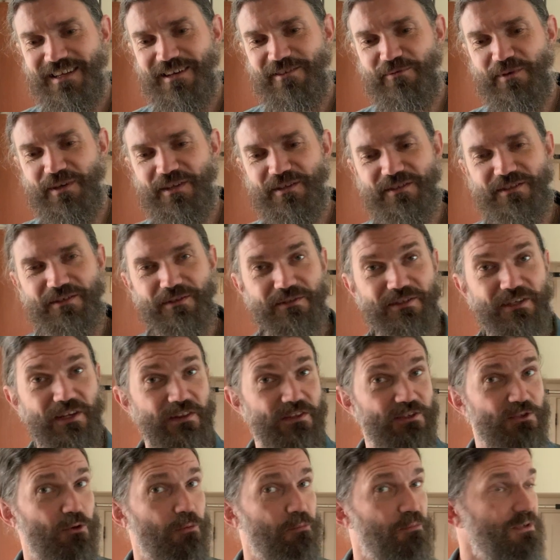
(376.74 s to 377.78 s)
we did
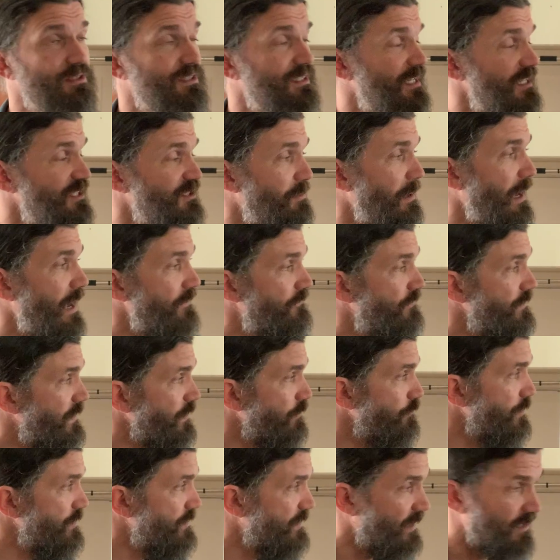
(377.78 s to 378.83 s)
this whole presentation about
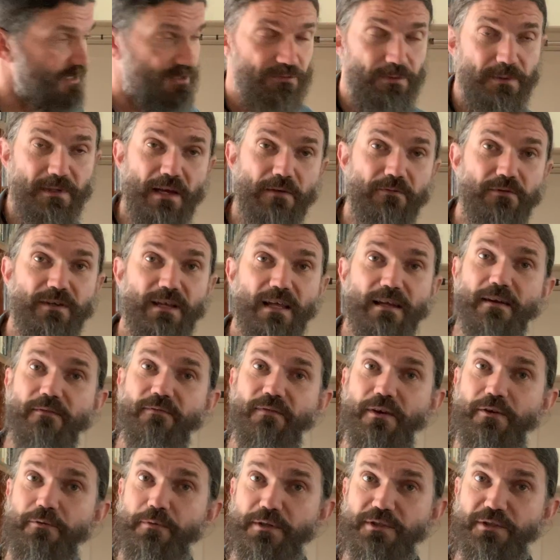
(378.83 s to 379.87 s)
everything we'd done, because we'd never done a
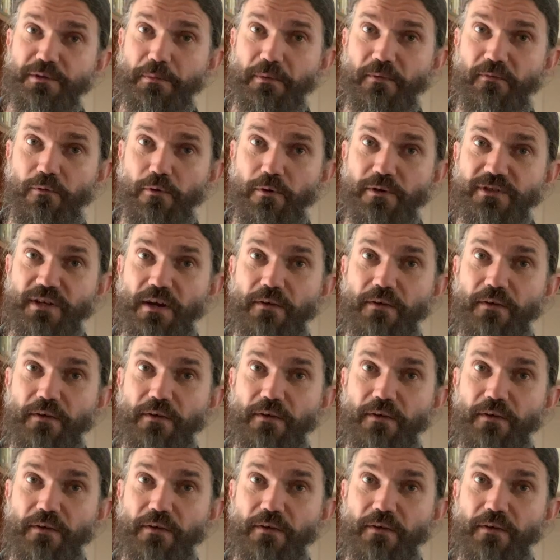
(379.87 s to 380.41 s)
fundraiser before.